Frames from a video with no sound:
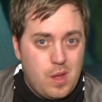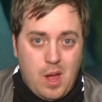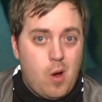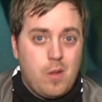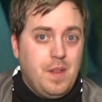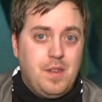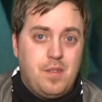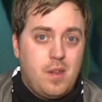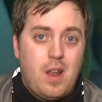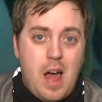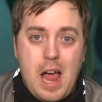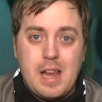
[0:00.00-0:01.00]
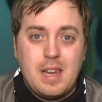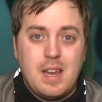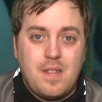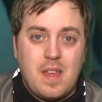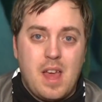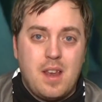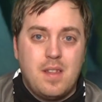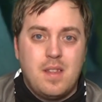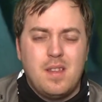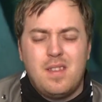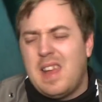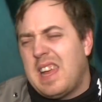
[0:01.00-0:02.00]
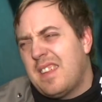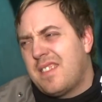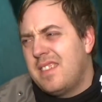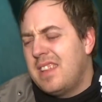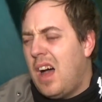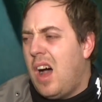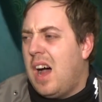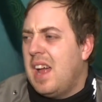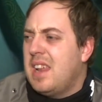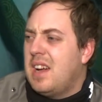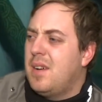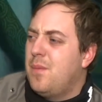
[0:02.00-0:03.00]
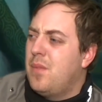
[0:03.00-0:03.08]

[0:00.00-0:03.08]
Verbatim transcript: they, are they still hiding at the end of this? I guess not.